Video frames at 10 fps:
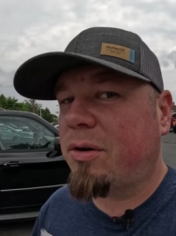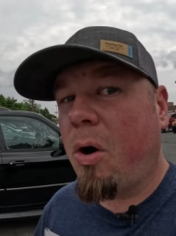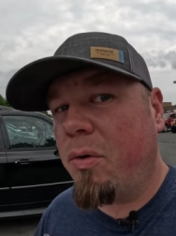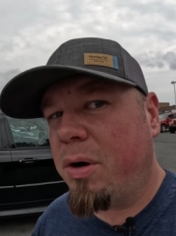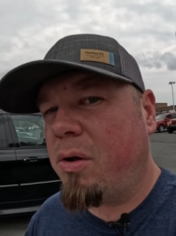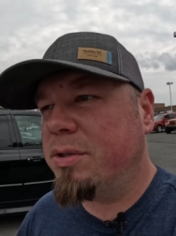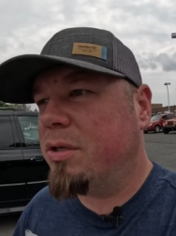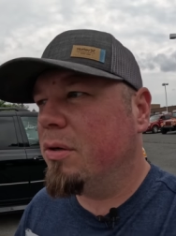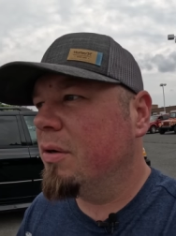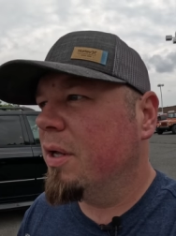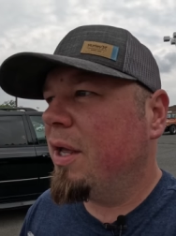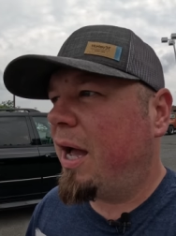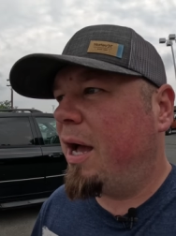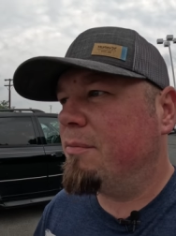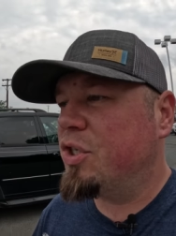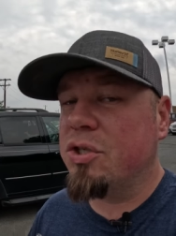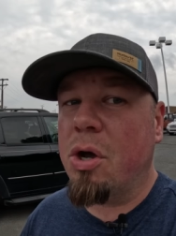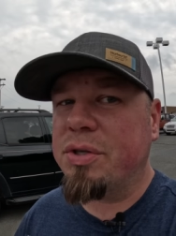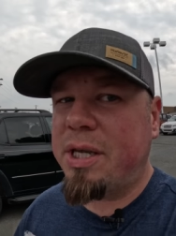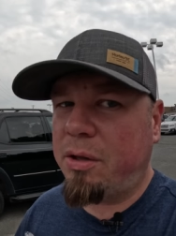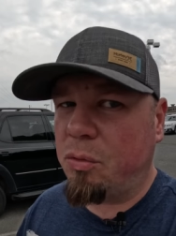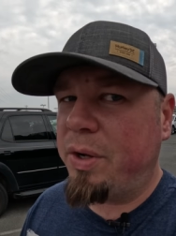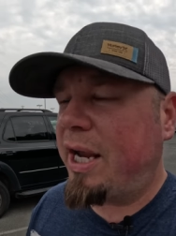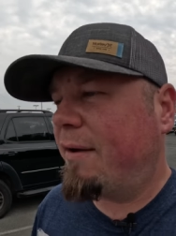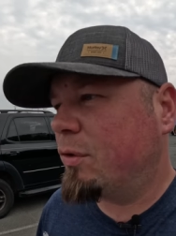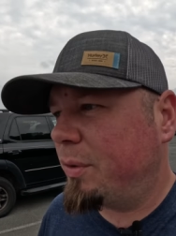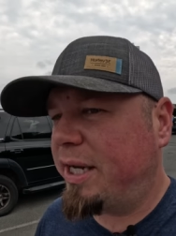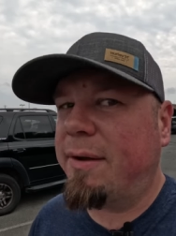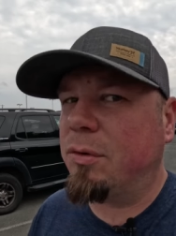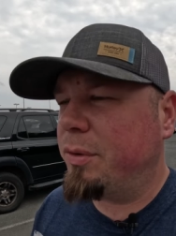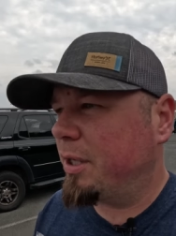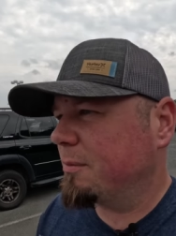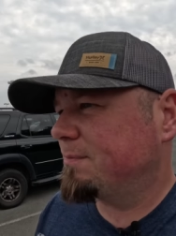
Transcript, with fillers: they're holding on to, um, just no selling week after week after week.